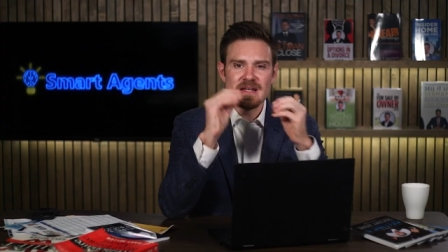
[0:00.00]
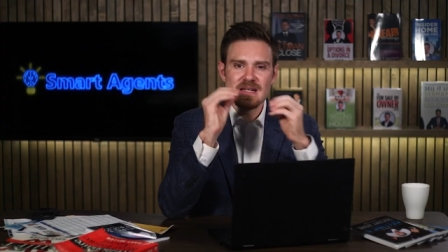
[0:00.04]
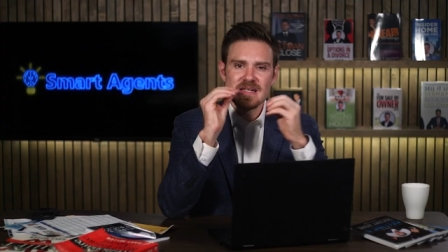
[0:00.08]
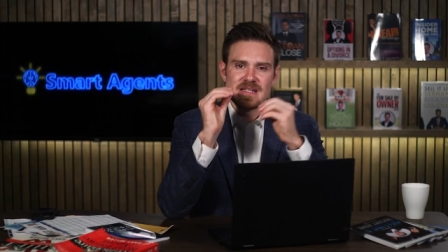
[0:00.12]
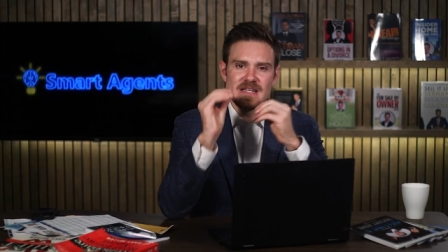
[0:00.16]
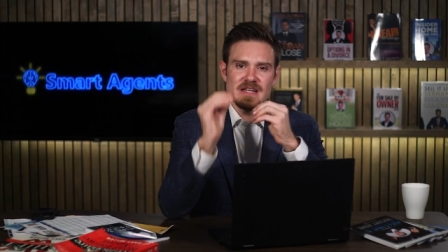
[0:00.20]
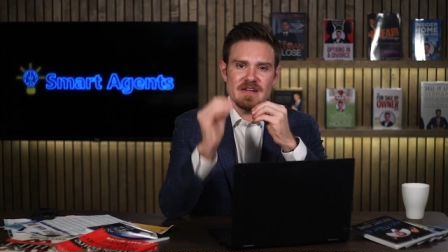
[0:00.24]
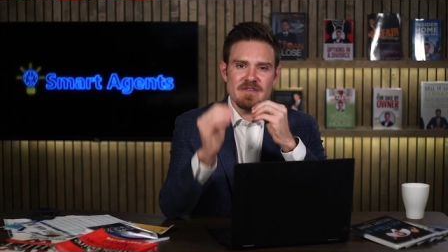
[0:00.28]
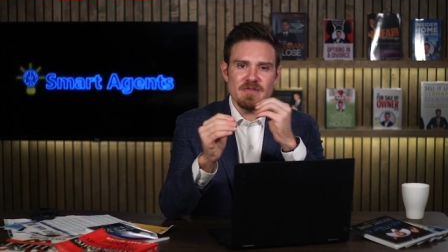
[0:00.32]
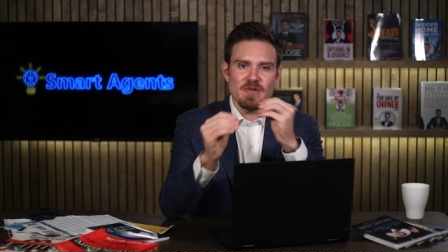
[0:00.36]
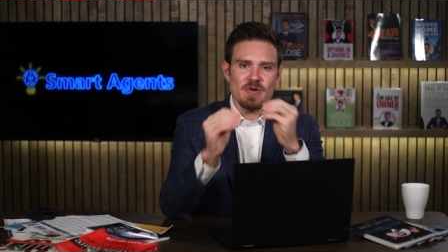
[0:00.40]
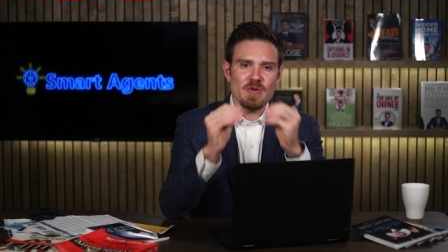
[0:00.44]

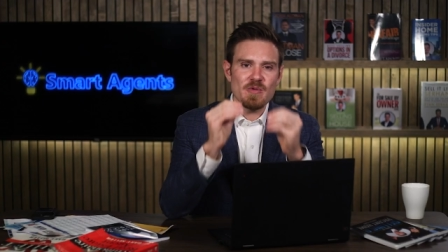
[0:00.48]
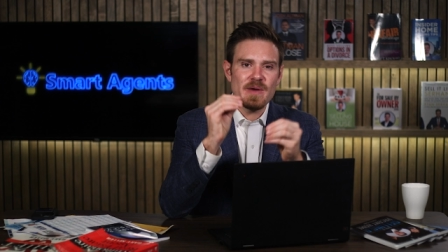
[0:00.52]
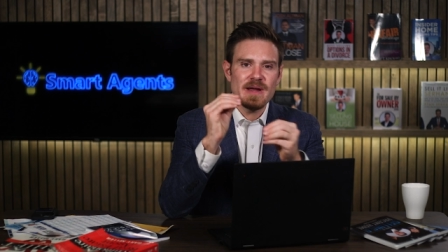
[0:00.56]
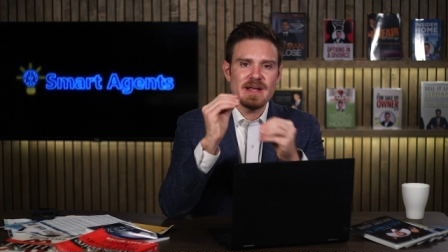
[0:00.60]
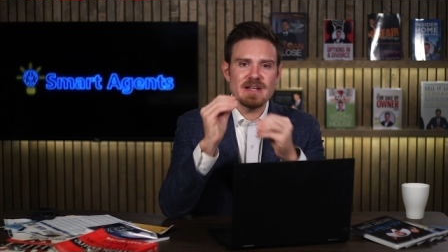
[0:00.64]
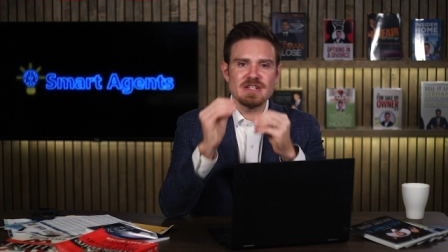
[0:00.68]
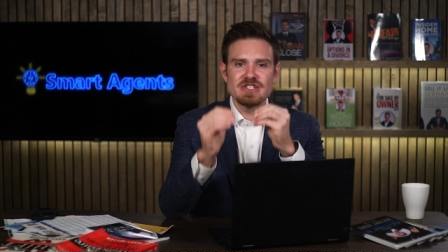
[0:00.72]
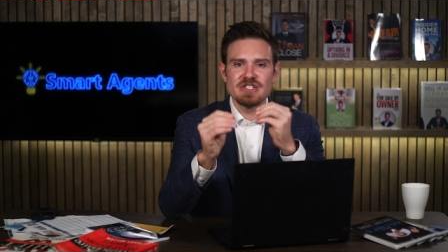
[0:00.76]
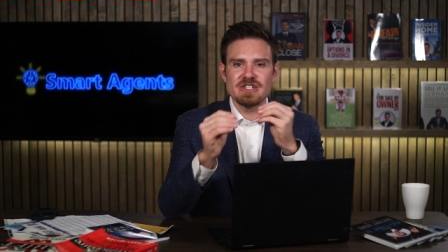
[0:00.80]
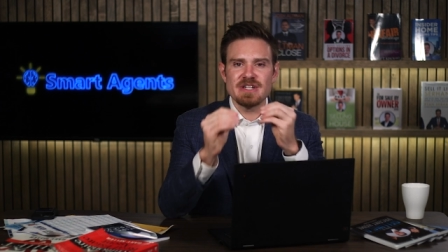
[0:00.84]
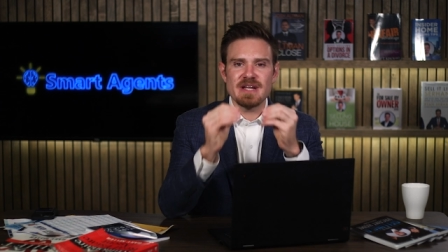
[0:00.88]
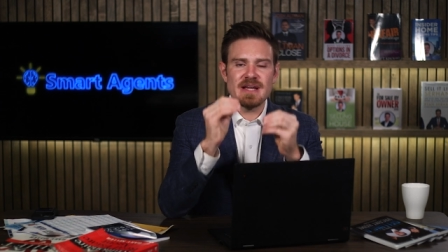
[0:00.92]

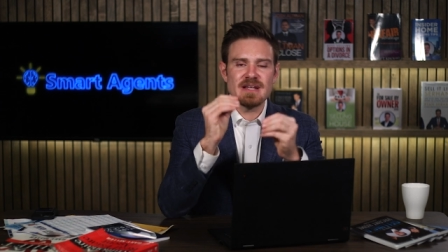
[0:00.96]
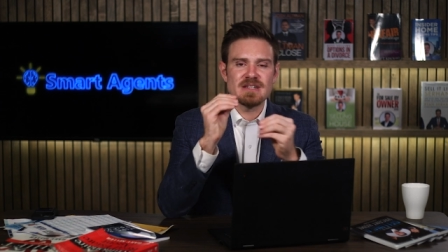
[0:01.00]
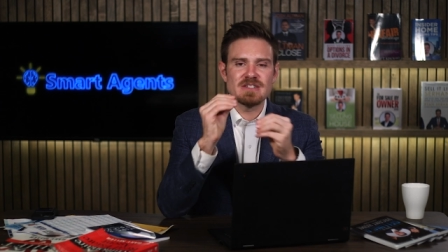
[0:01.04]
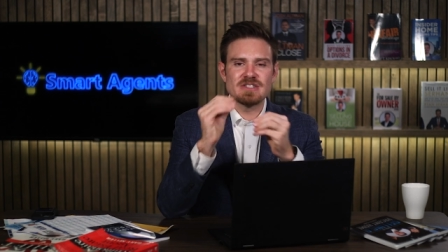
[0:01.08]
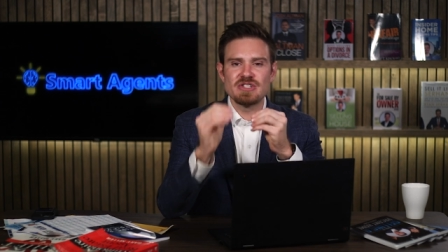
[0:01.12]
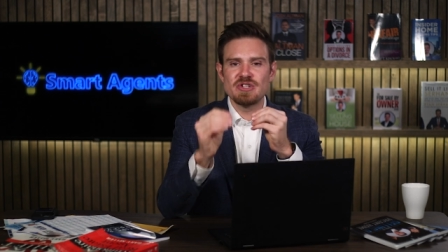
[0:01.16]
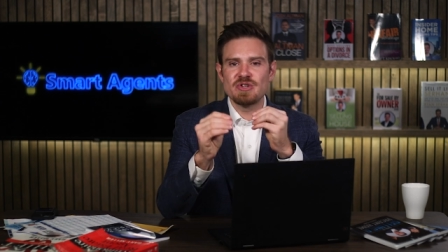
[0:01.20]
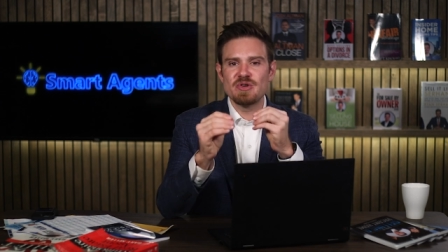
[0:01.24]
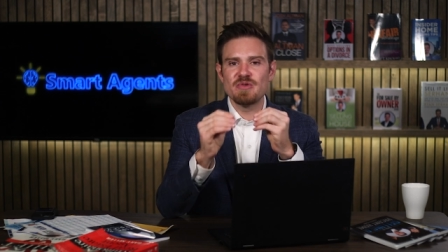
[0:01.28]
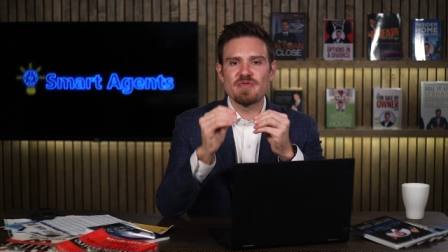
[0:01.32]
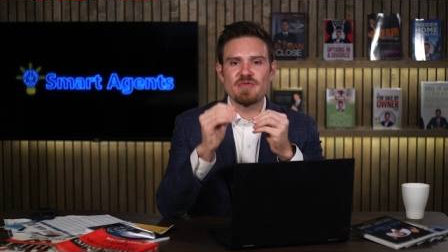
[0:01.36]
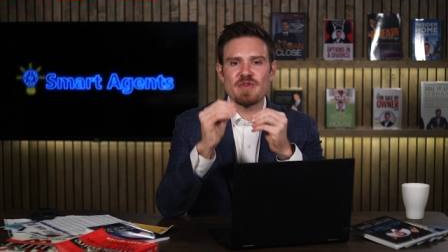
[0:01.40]

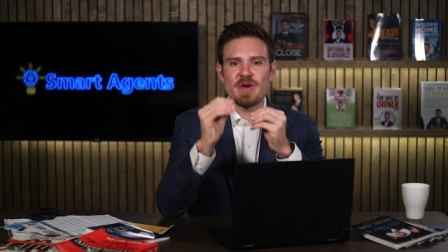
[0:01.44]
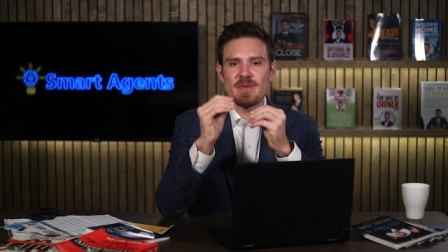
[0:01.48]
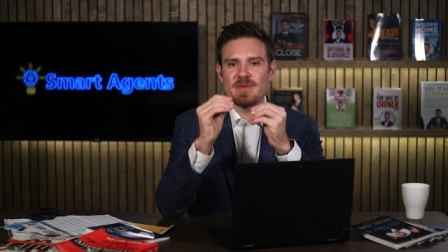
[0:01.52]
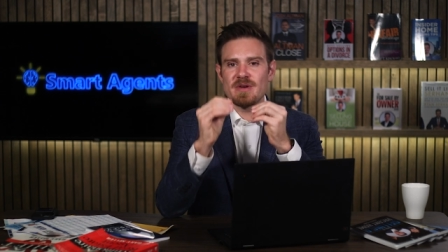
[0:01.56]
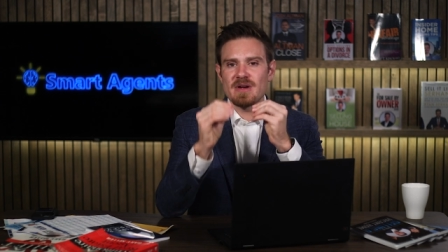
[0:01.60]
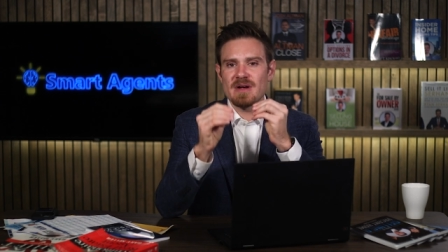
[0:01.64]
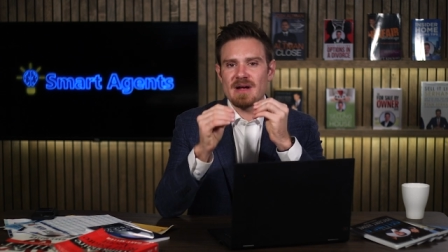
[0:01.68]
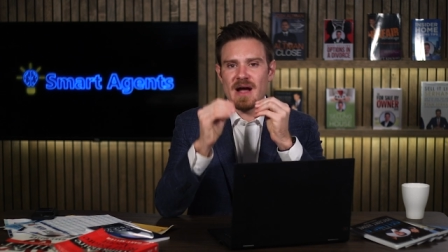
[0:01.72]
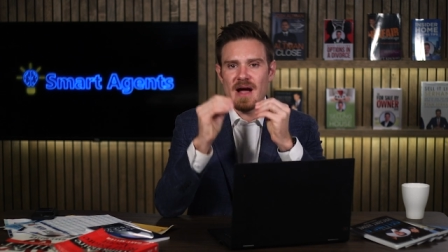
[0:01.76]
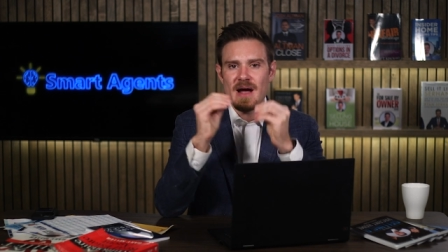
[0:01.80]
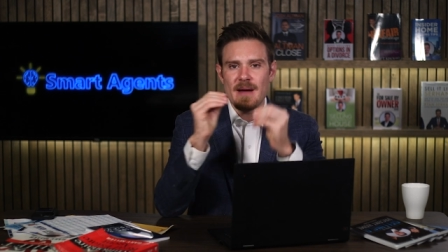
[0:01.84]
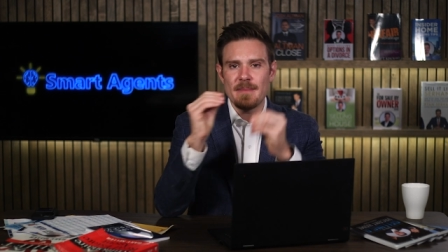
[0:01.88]
differentiates you from
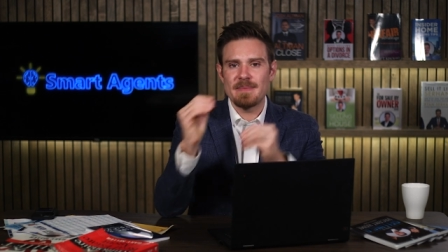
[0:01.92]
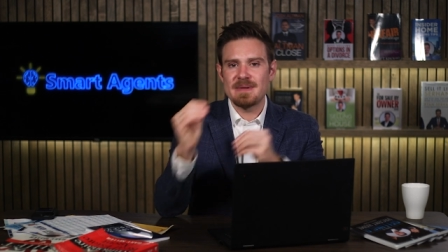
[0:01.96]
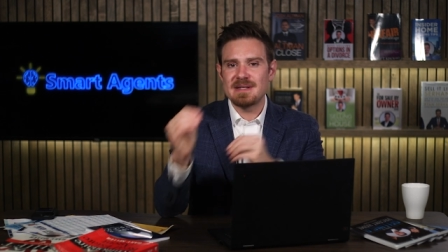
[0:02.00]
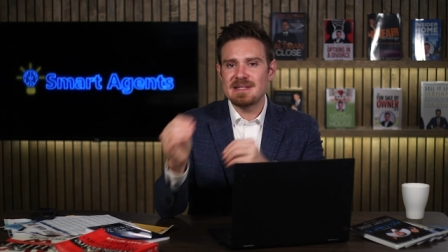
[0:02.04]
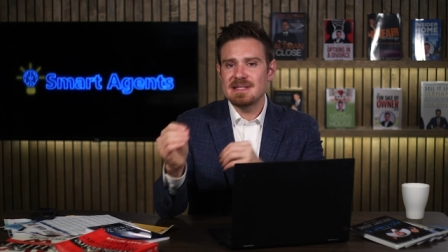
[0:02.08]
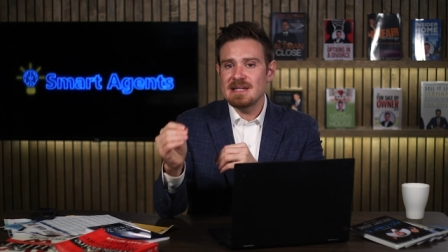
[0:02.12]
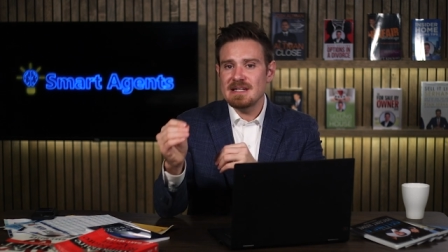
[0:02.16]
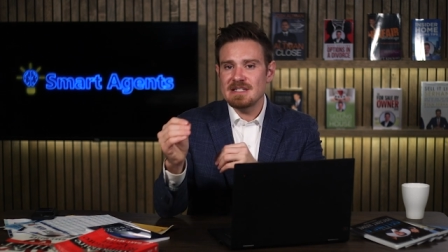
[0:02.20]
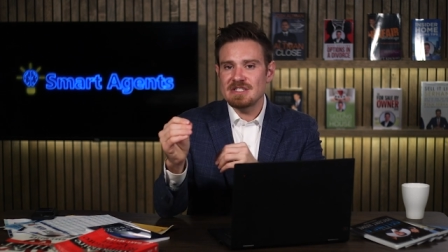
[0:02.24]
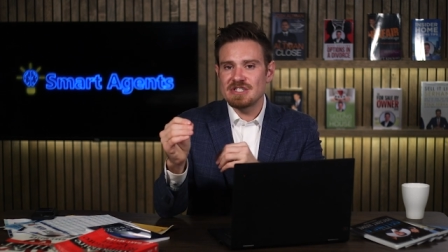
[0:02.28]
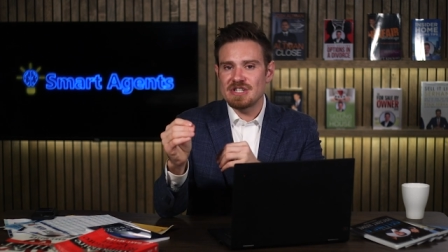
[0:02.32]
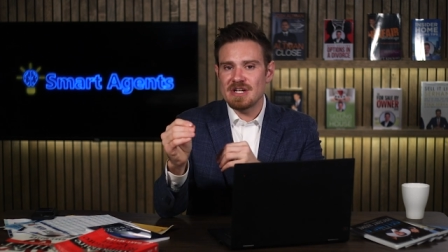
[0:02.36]
your
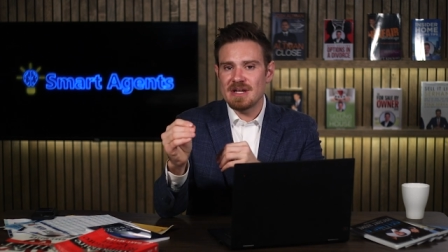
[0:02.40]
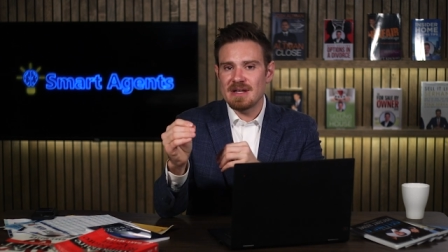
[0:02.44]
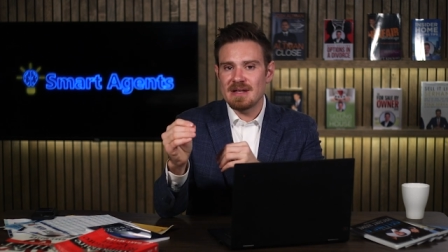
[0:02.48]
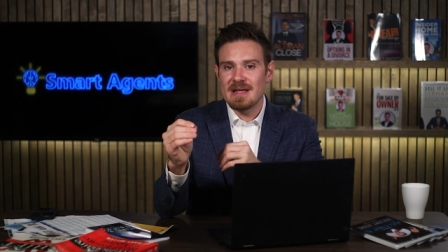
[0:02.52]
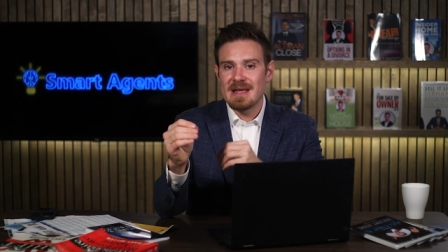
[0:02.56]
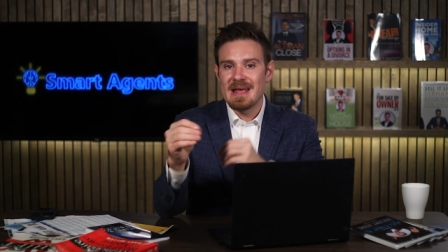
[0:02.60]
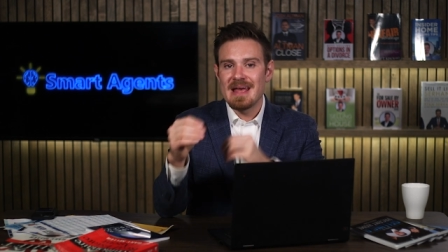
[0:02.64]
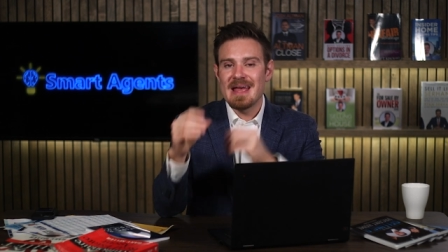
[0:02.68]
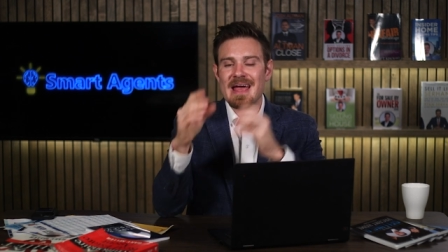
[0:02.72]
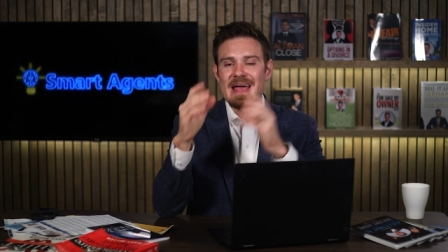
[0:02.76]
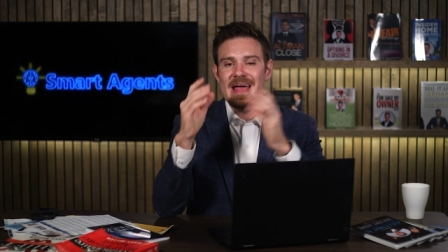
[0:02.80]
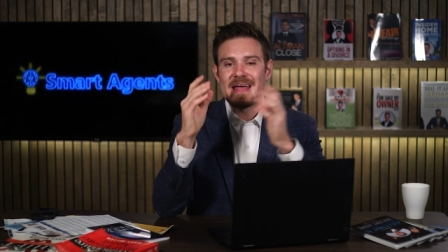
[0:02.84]
competition,